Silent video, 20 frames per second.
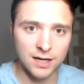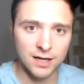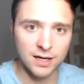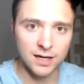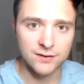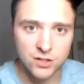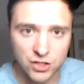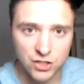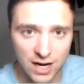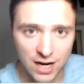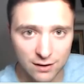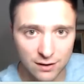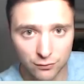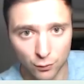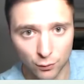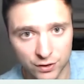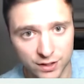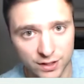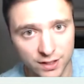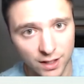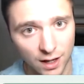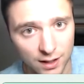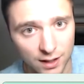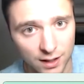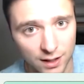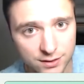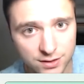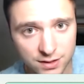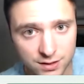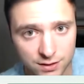in the chat for you
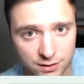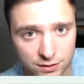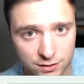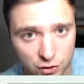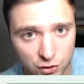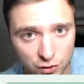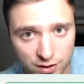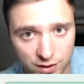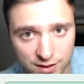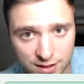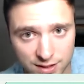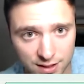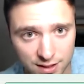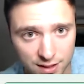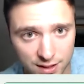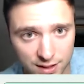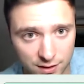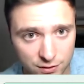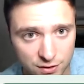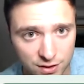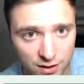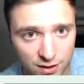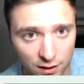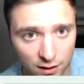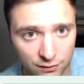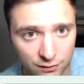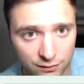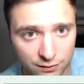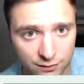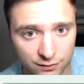guys so you can see it
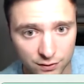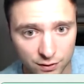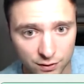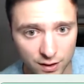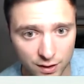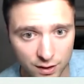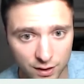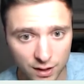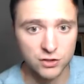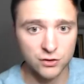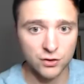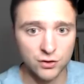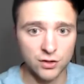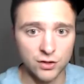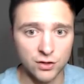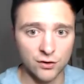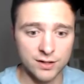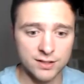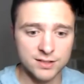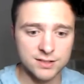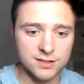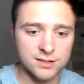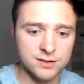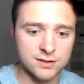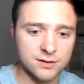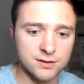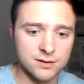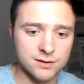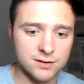yourself in case you're curious.